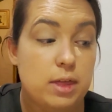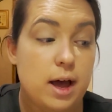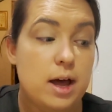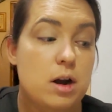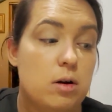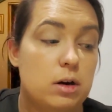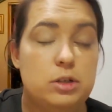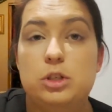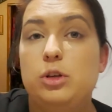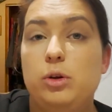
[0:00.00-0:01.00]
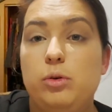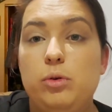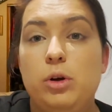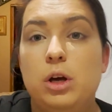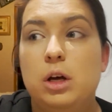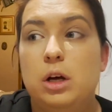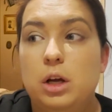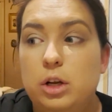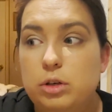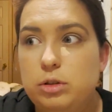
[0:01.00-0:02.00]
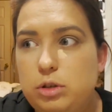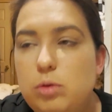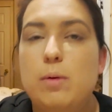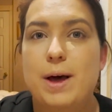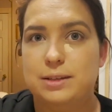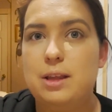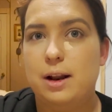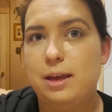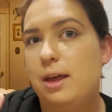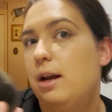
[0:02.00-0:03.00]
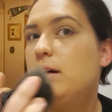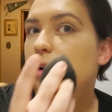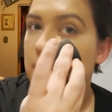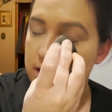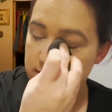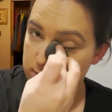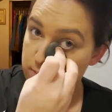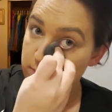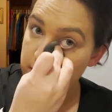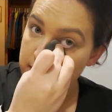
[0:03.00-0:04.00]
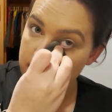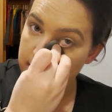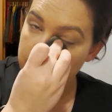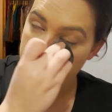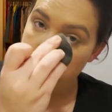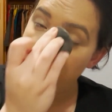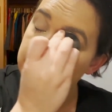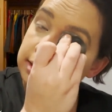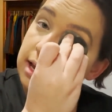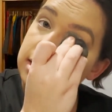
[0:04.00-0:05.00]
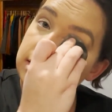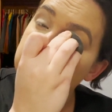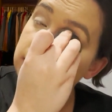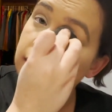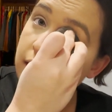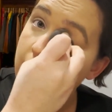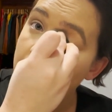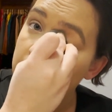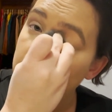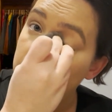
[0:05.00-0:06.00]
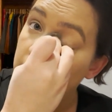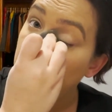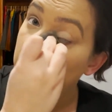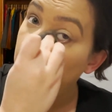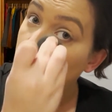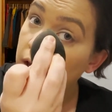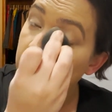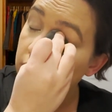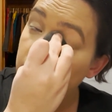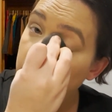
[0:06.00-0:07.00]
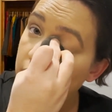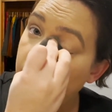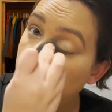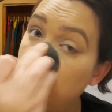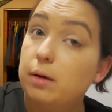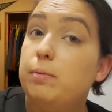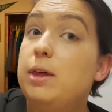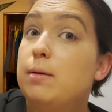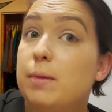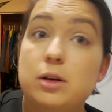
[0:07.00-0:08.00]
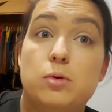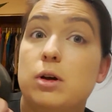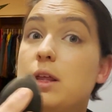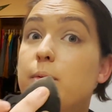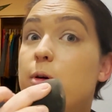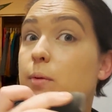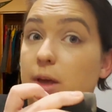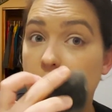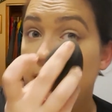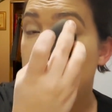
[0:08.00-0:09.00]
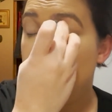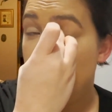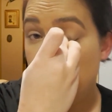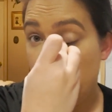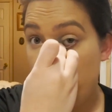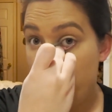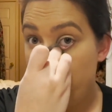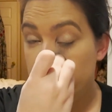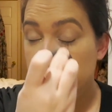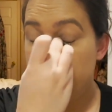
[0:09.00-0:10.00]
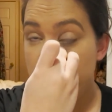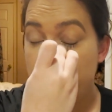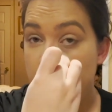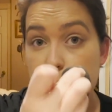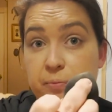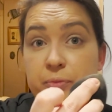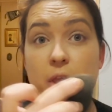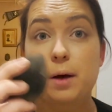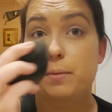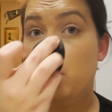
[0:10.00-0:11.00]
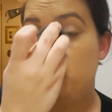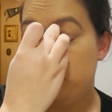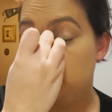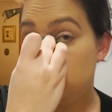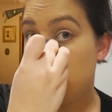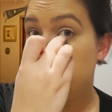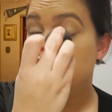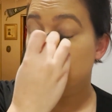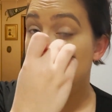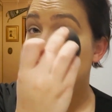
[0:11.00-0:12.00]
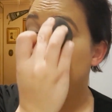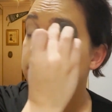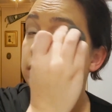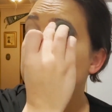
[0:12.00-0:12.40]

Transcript: that are to do the best that I can and be an asset and uh, be the mentor that I'm going in for. So I'm hoping I've got a lot of